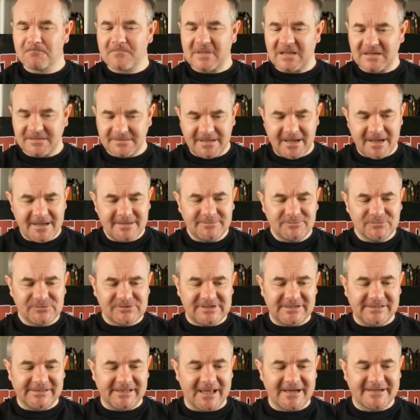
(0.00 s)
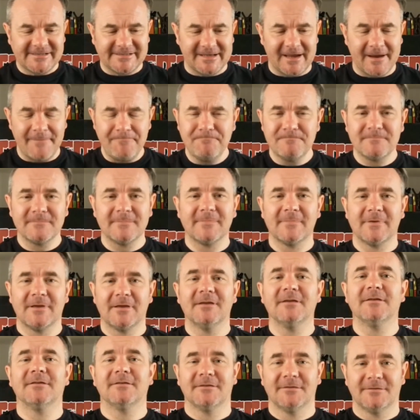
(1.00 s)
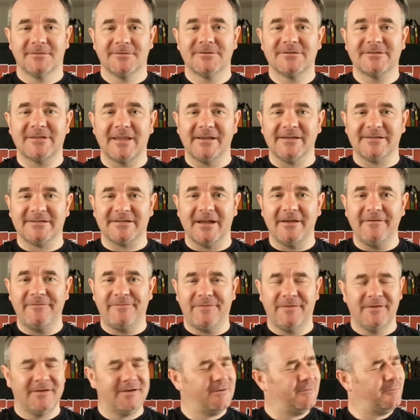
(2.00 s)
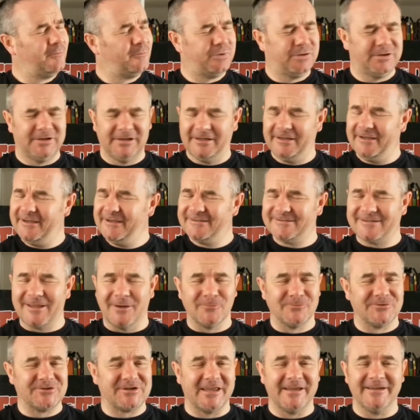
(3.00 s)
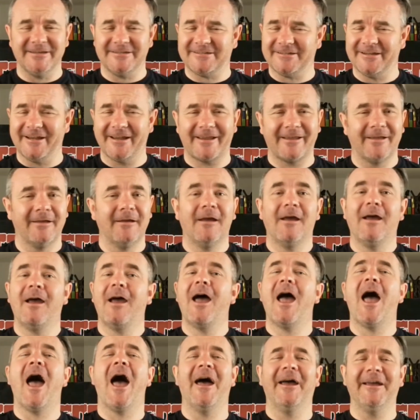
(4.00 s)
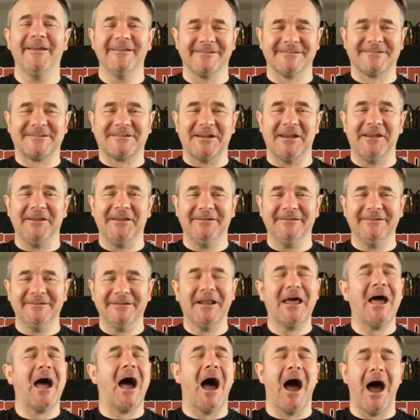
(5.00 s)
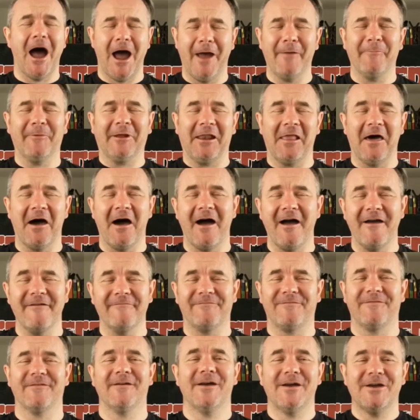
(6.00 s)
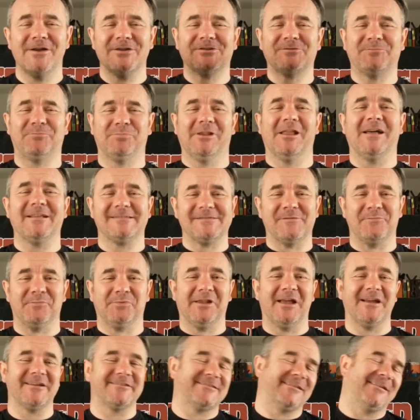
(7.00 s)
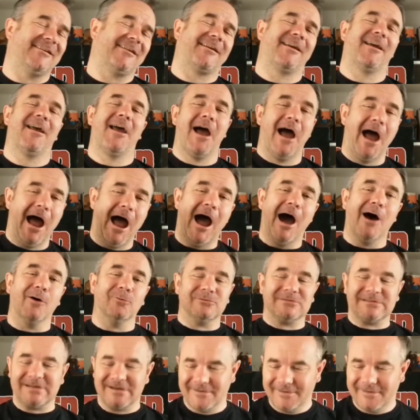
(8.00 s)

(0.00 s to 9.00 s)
yeah, until next time, stay safe. Please don't stay sick. Hail Satan, I'm alive. Splatter Plastic, out.